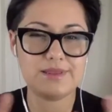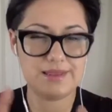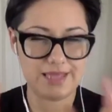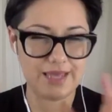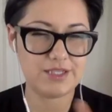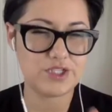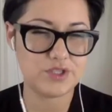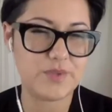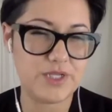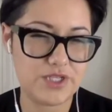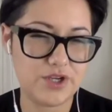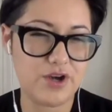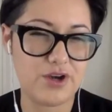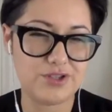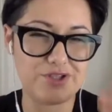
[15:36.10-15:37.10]
I just wanted
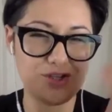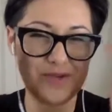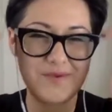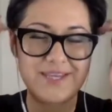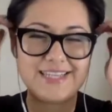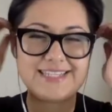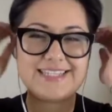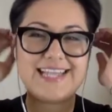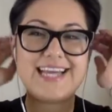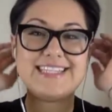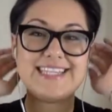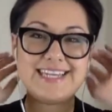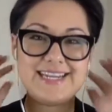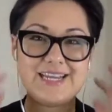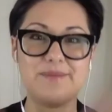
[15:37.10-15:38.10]
to caution you against that
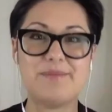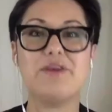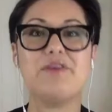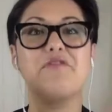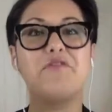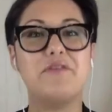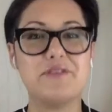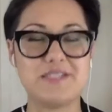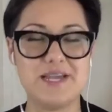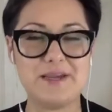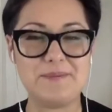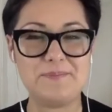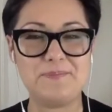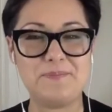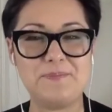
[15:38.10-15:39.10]
dynamic full
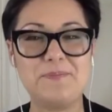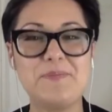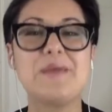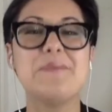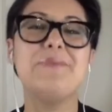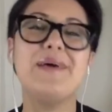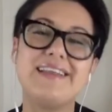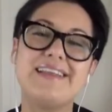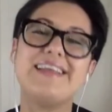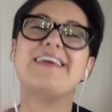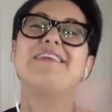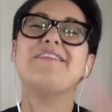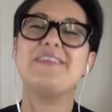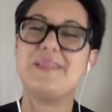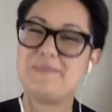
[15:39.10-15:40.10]
time. But
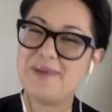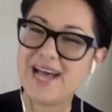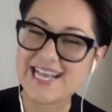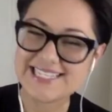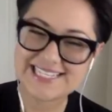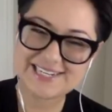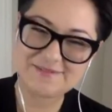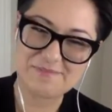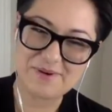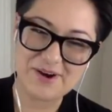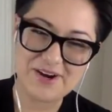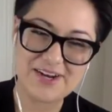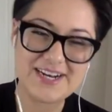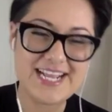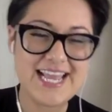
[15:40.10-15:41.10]
for the positive
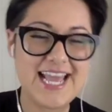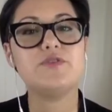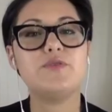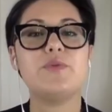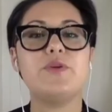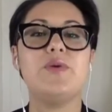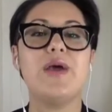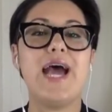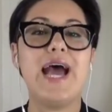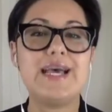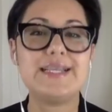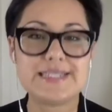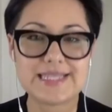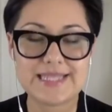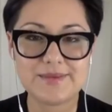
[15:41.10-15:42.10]
part, when you
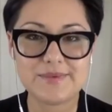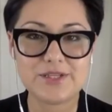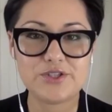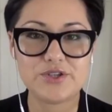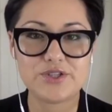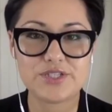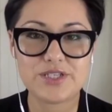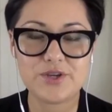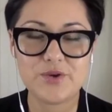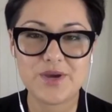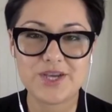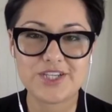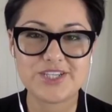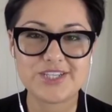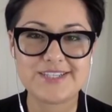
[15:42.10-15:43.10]
ask them interesting
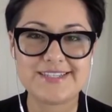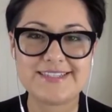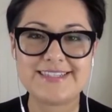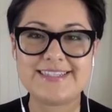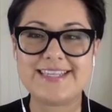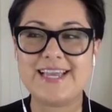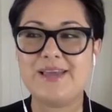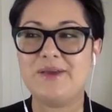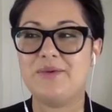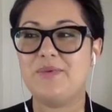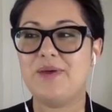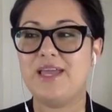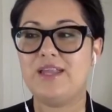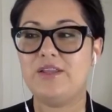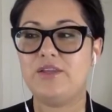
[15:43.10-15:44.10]
questions,
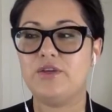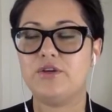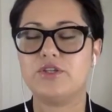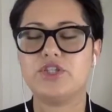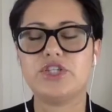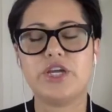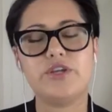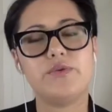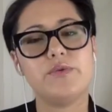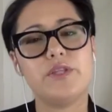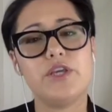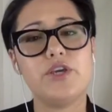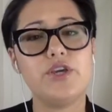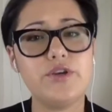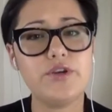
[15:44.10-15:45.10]
when you're
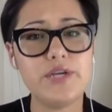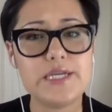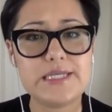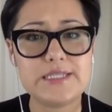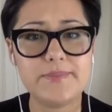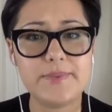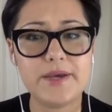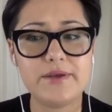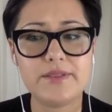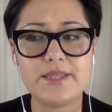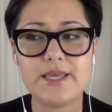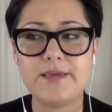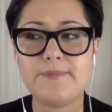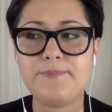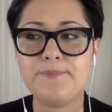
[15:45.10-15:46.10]
genuinely curious about
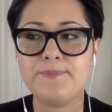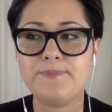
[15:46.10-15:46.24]
them,